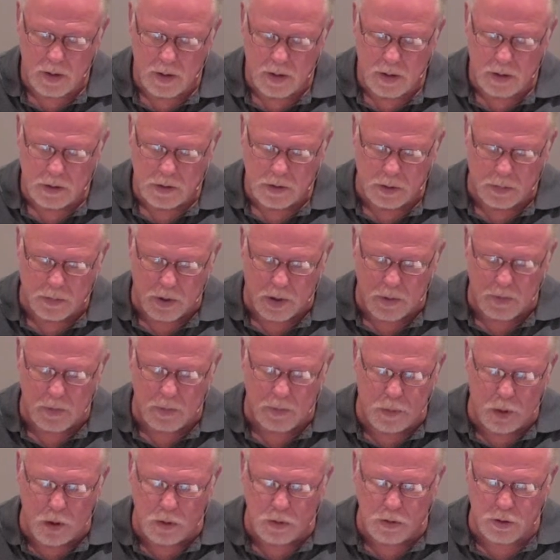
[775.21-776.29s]
So I'm going to
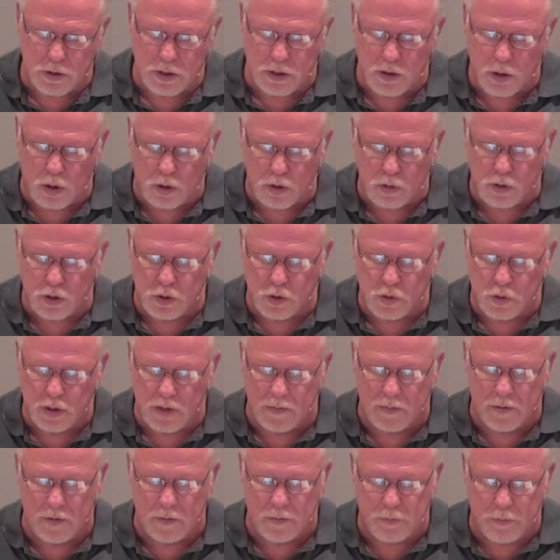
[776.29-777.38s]
propose that those who
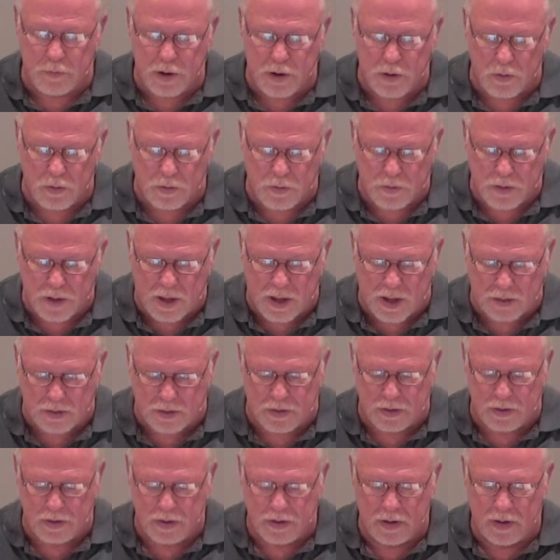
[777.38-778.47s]
live in fear of
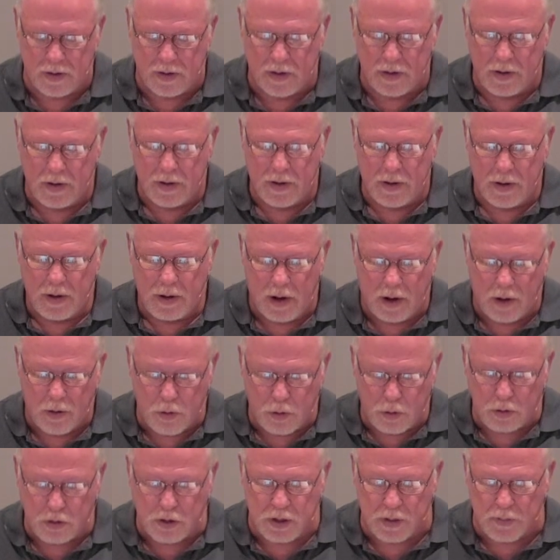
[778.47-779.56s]
death are
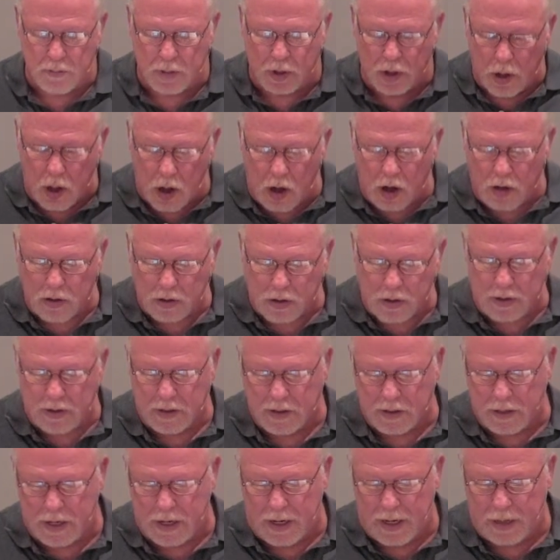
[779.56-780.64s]
those that belong to
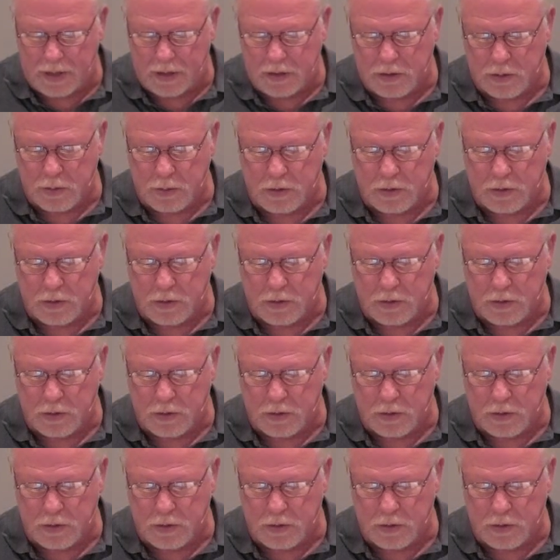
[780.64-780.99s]
this age, is what